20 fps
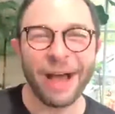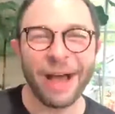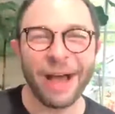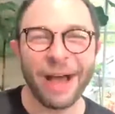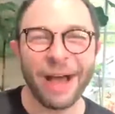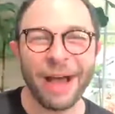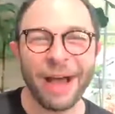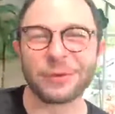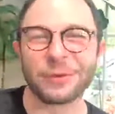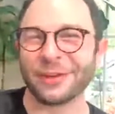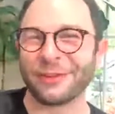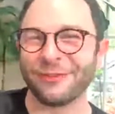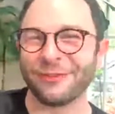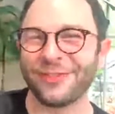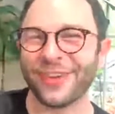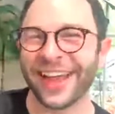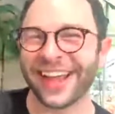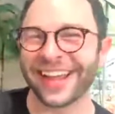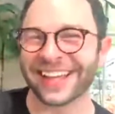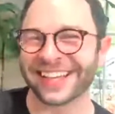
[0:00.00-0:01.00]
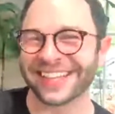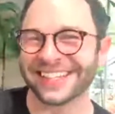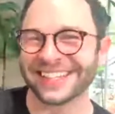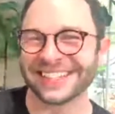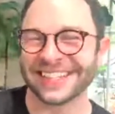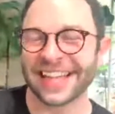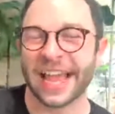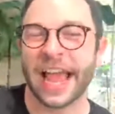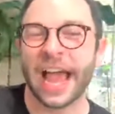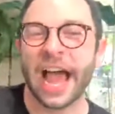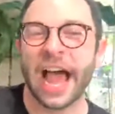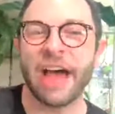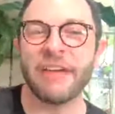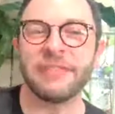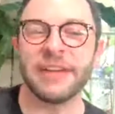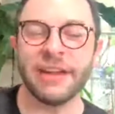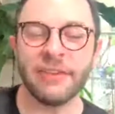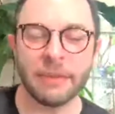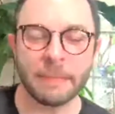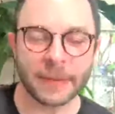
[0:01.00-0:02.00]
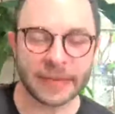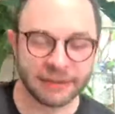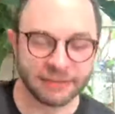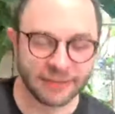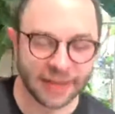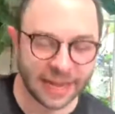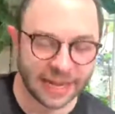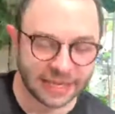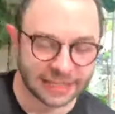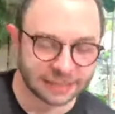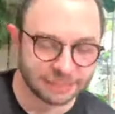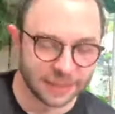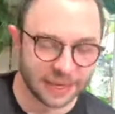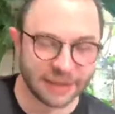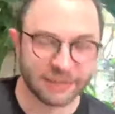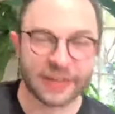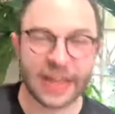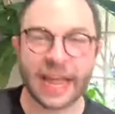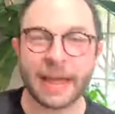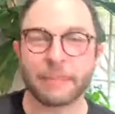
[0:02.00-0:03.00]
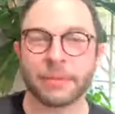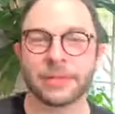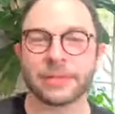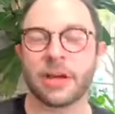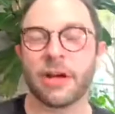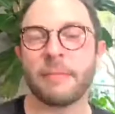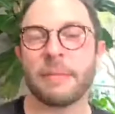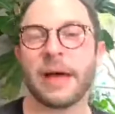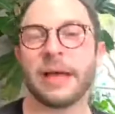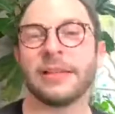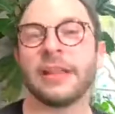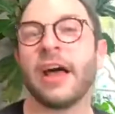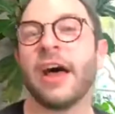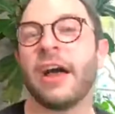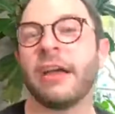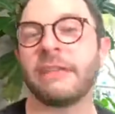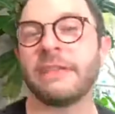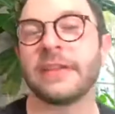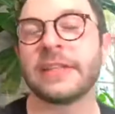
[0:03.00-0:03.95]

I'm going to Vegas. I've never been to Vegas, but I've gambled all my life.